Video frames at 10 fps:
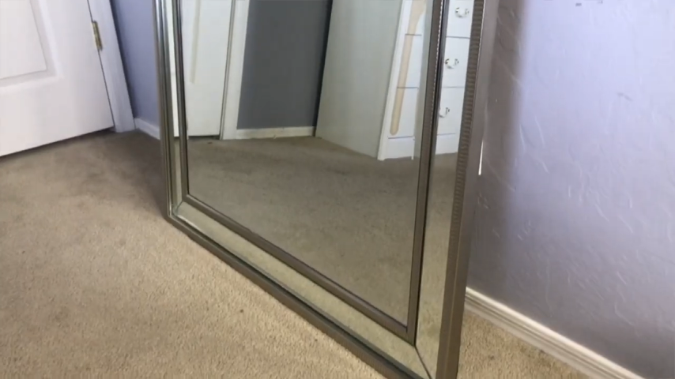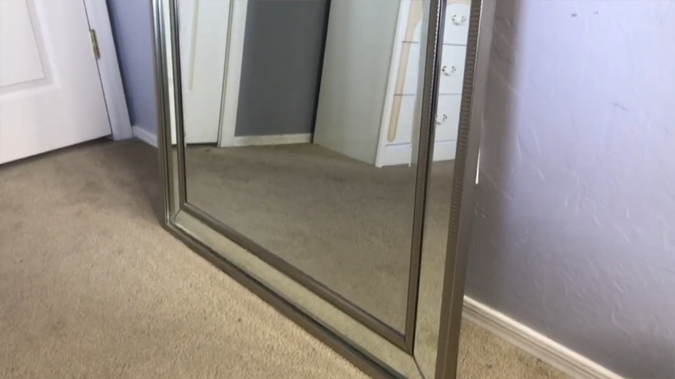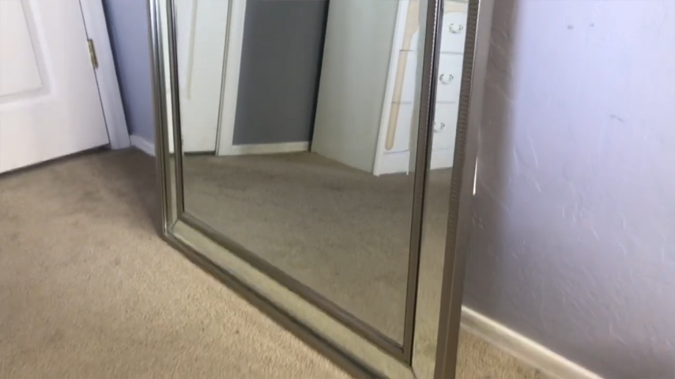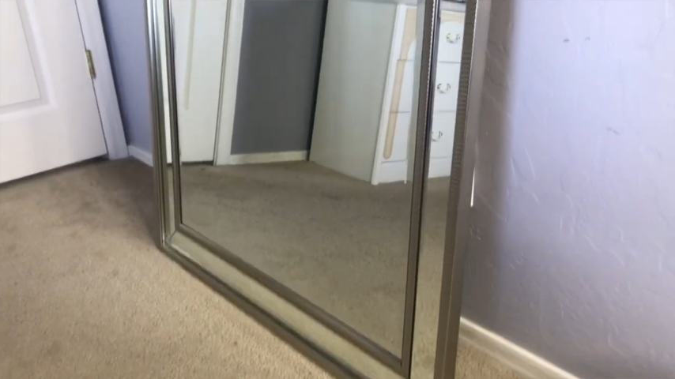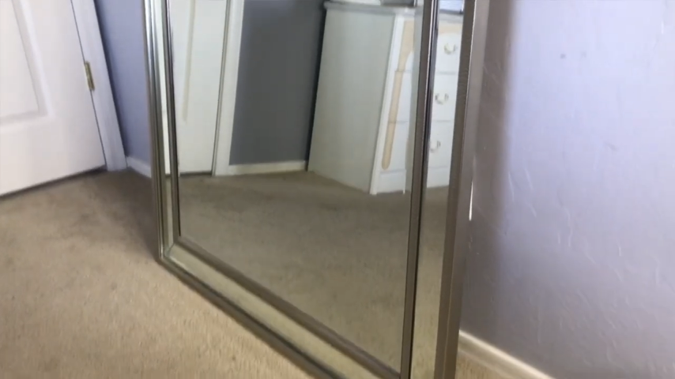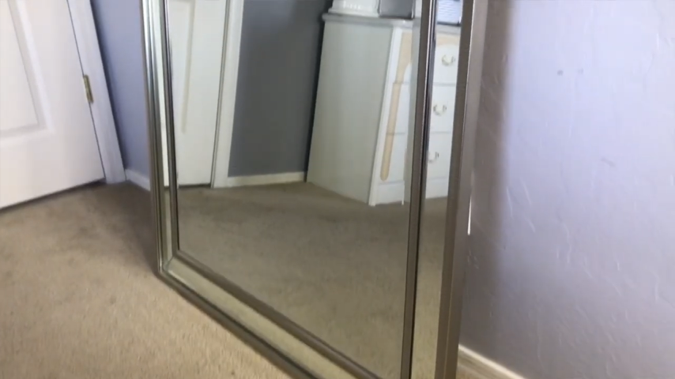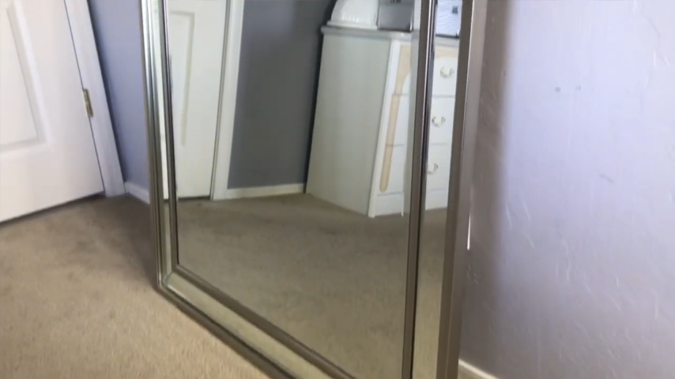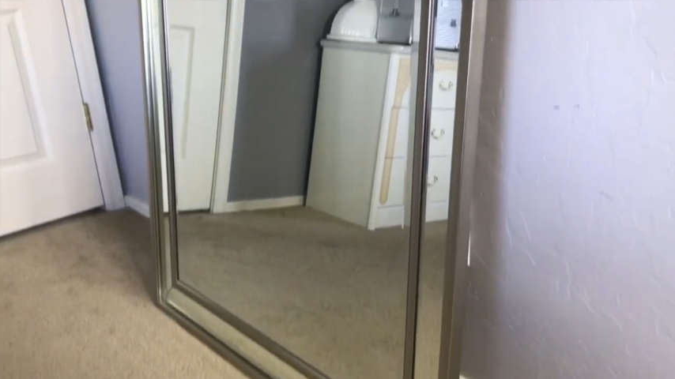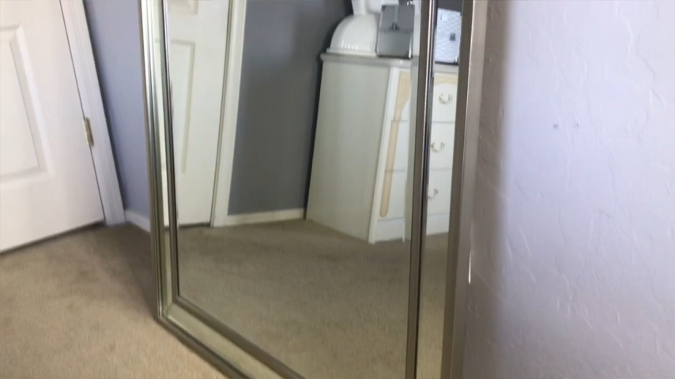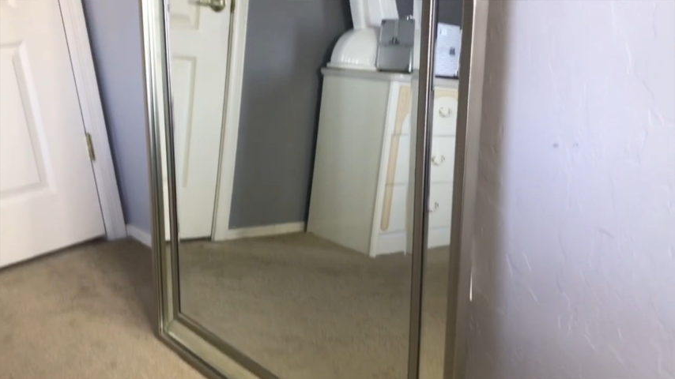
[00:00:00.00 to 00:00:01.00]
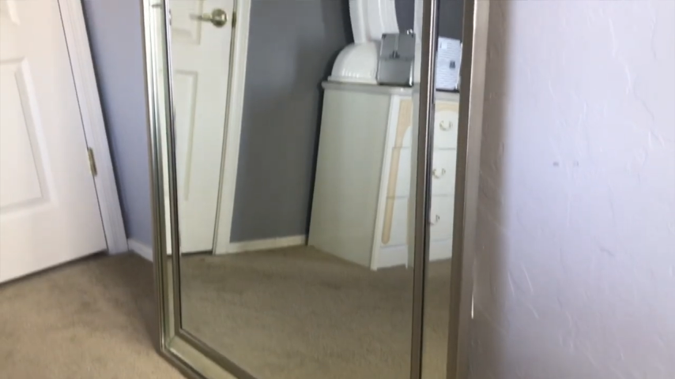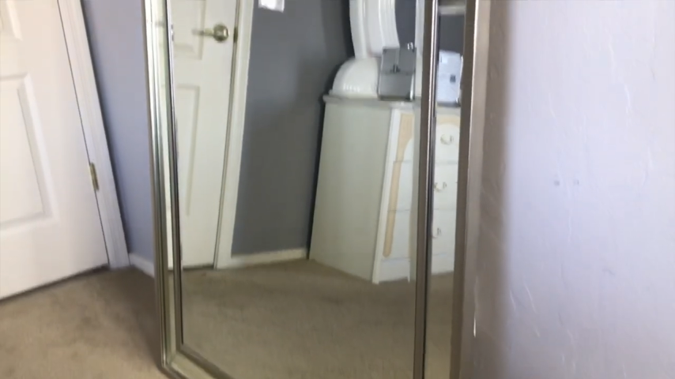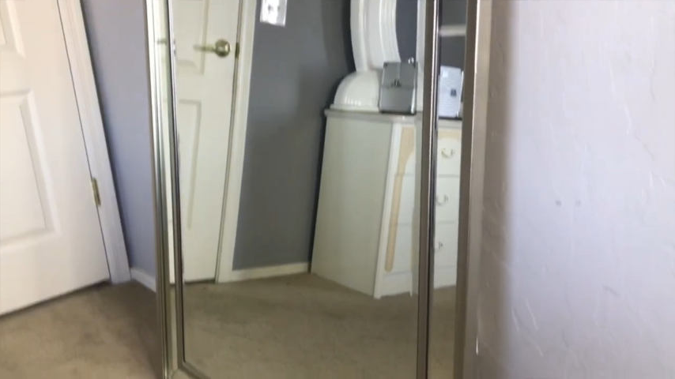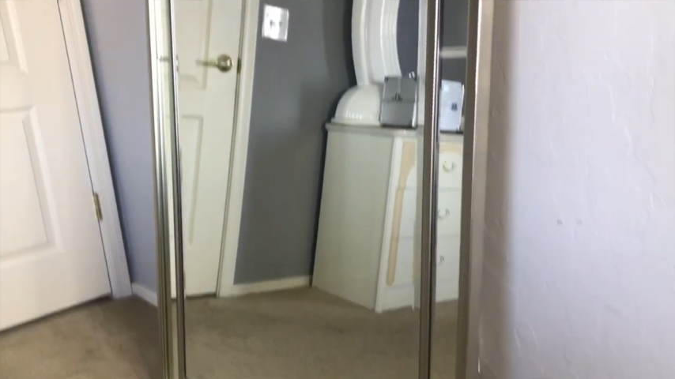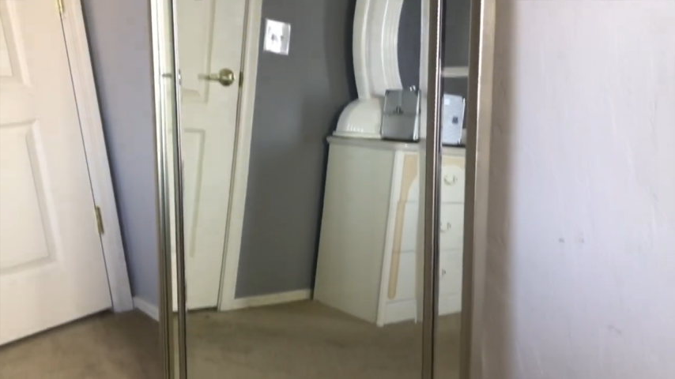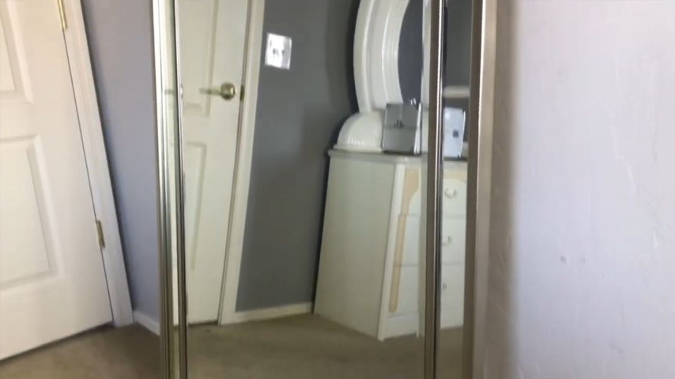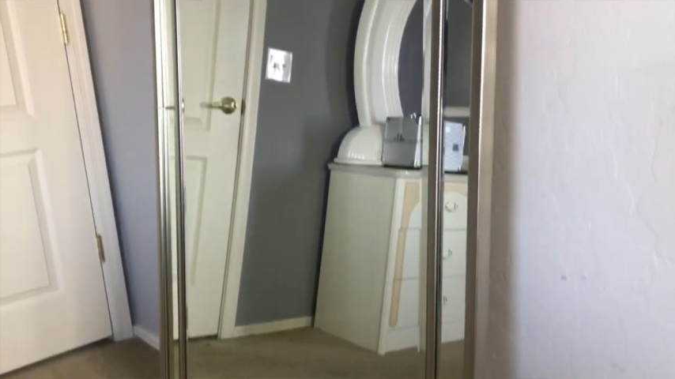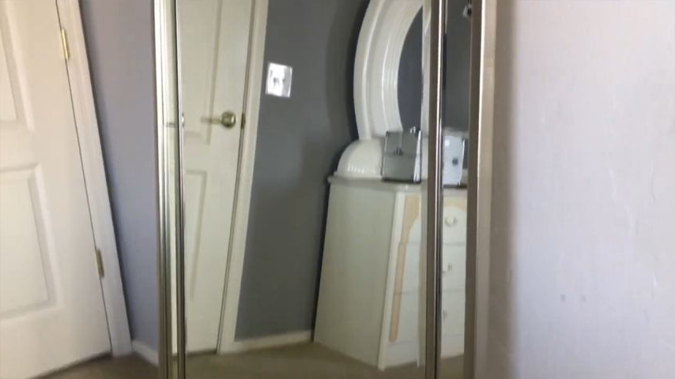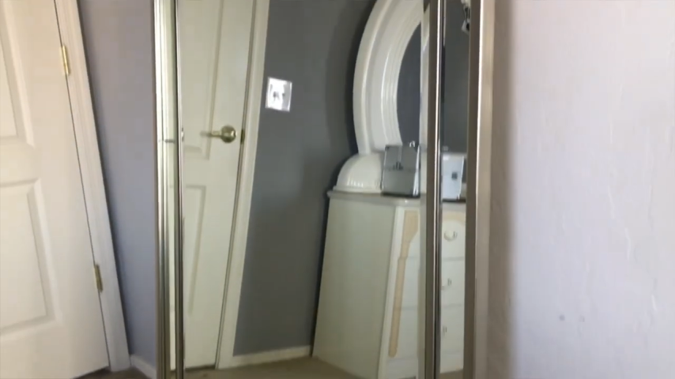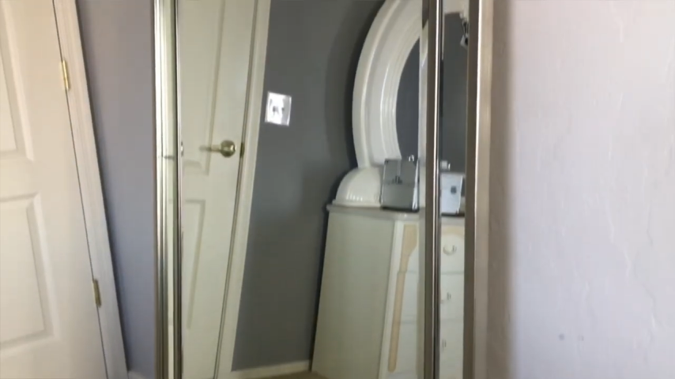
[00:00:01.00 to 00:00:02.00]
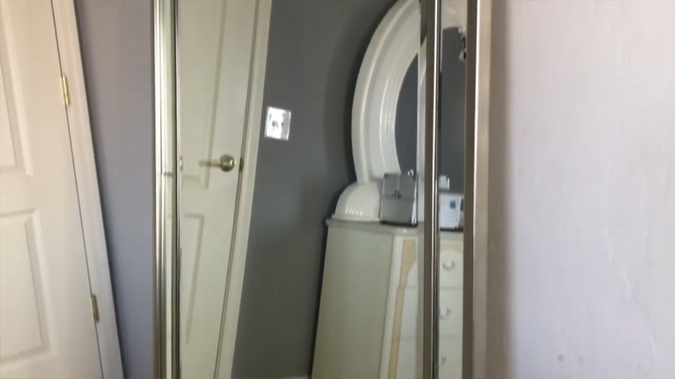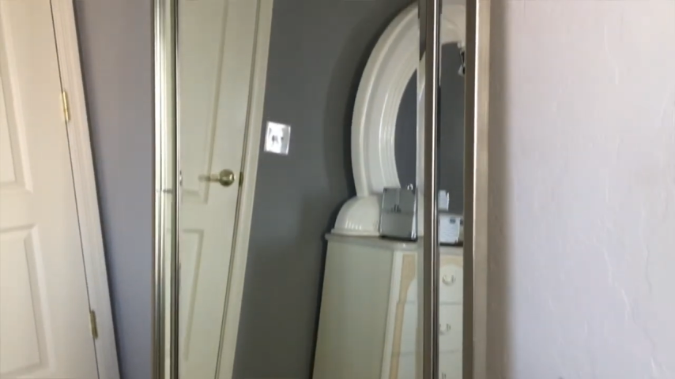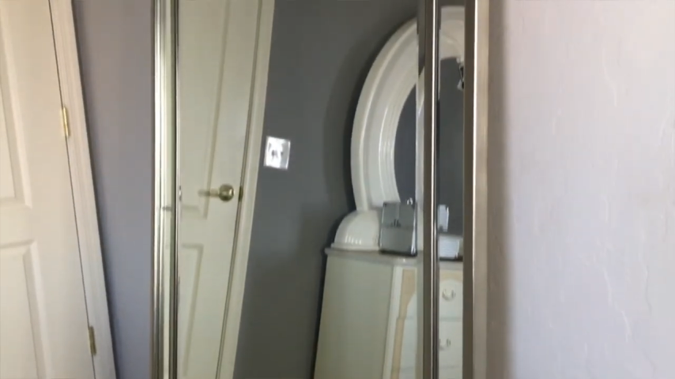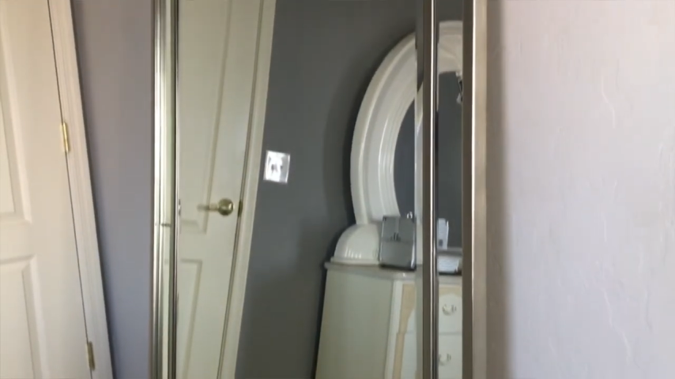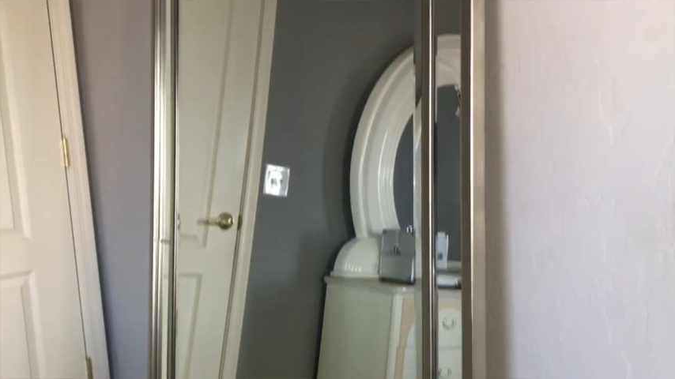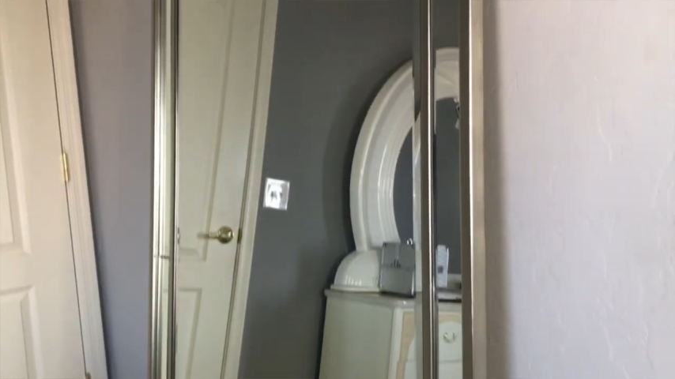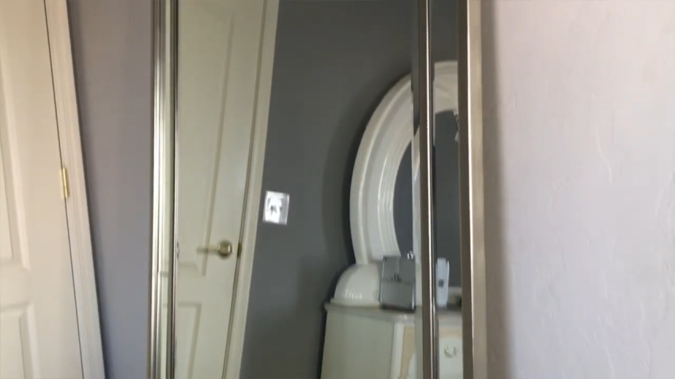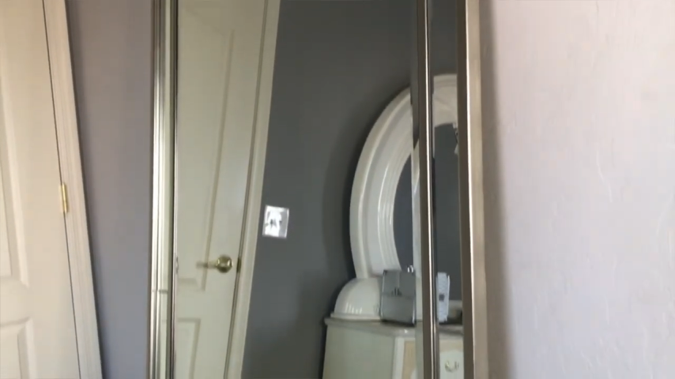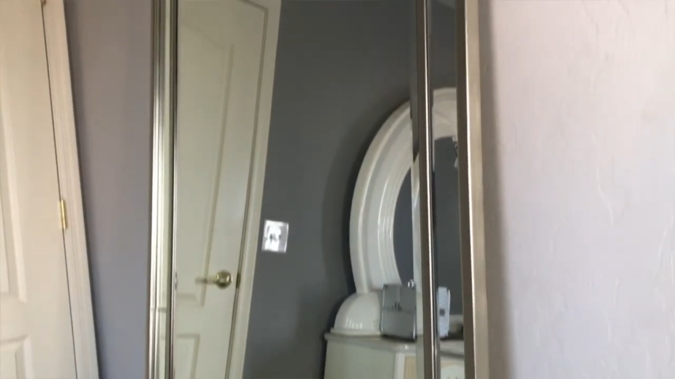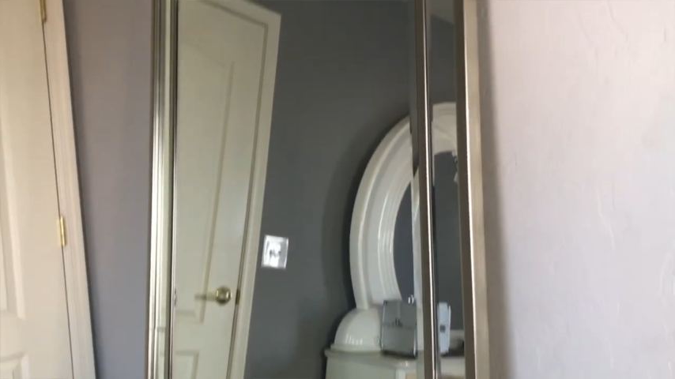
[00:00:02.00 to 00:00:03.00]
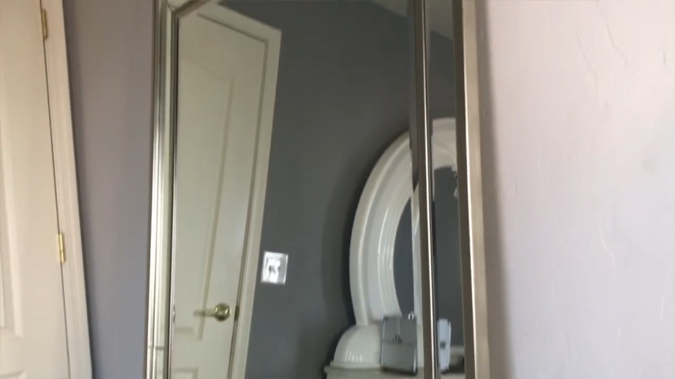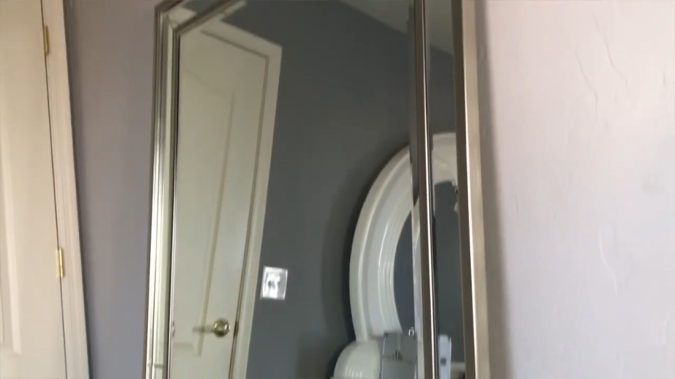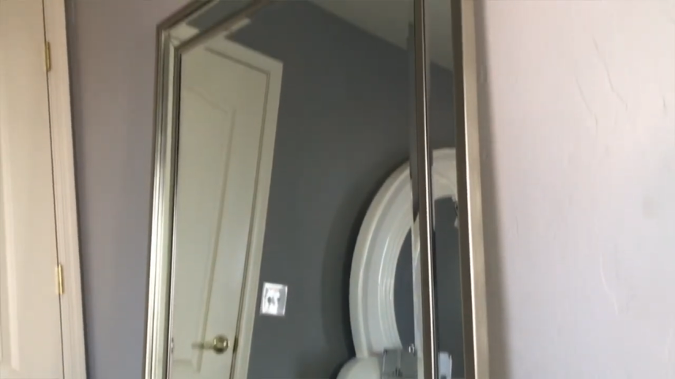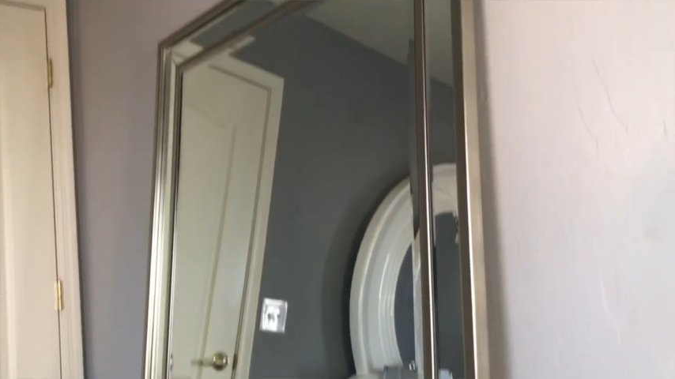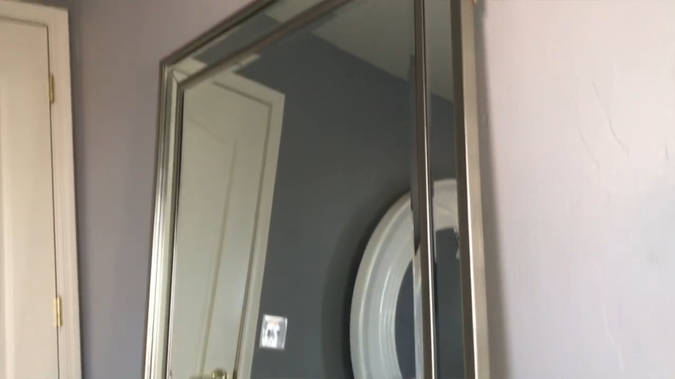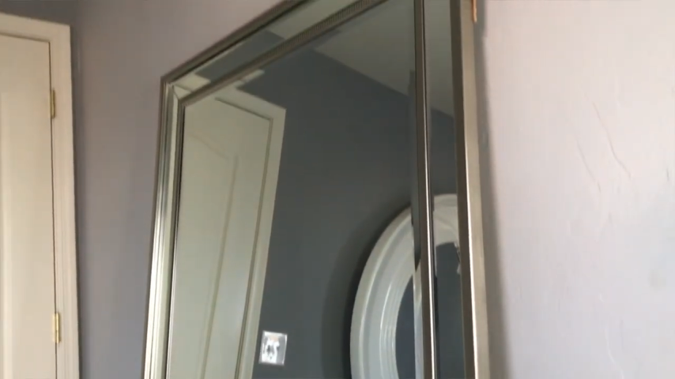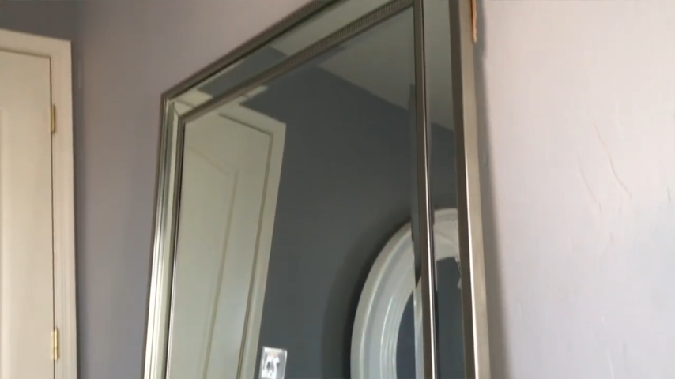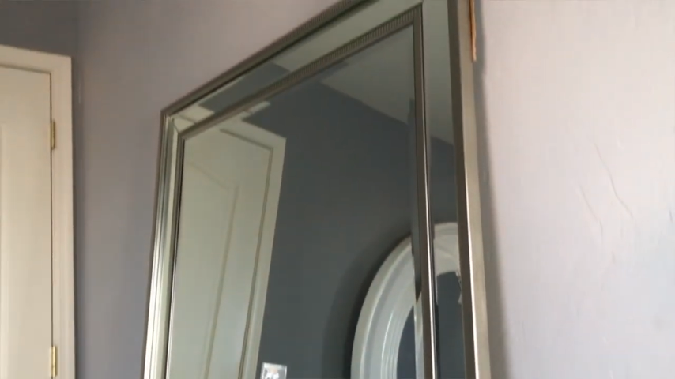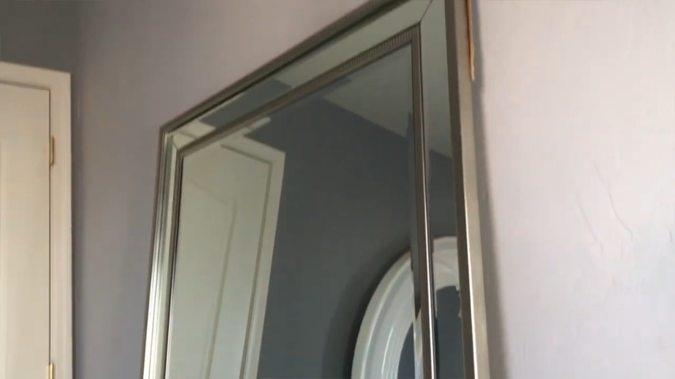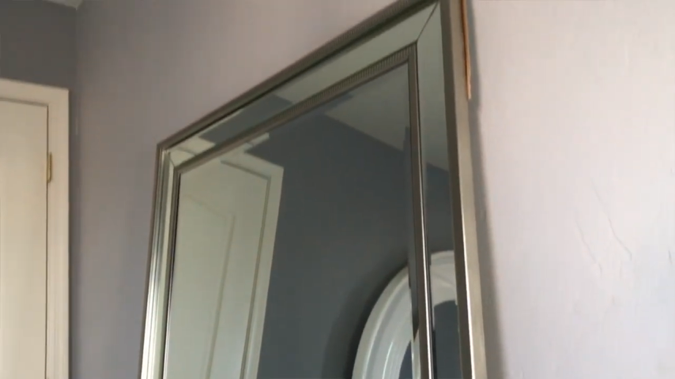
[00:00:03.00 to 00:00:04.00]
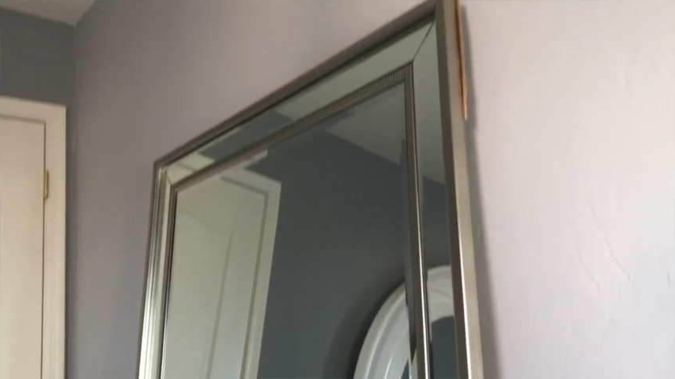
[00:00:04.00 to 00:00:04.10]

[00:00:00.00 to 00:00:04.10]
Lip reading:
No face is visible, so there are no lips to read.